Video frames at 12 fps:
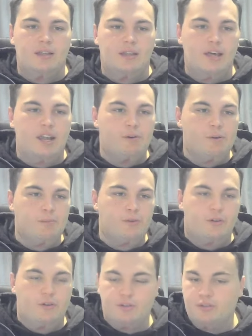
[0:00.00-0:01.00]
And now we move
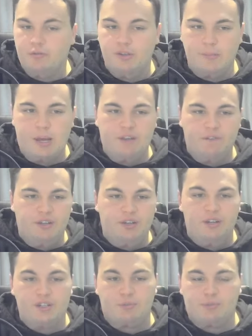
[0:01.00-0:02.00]
on to the main event. It
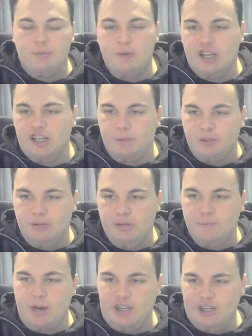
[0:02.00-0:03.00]
is a rematch between
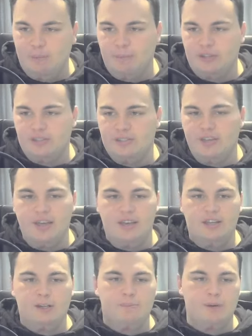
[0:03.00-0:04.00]
Patchy Mix
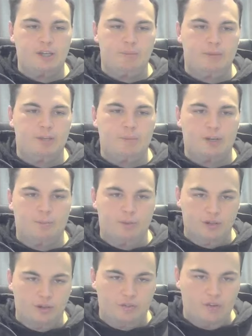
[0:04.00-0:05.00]
and Magomed
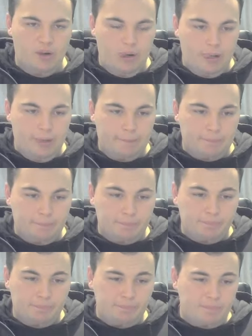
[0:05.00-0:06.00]
Magomedov.
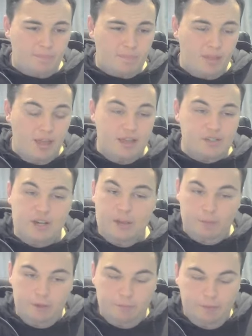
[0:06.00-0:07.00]
And I am
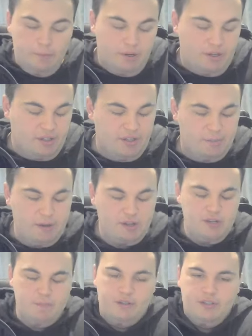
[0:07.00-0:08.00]
going to be predicting
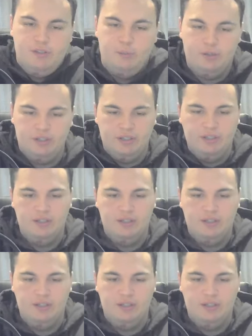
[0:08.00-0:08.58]
Patchy Mix to win.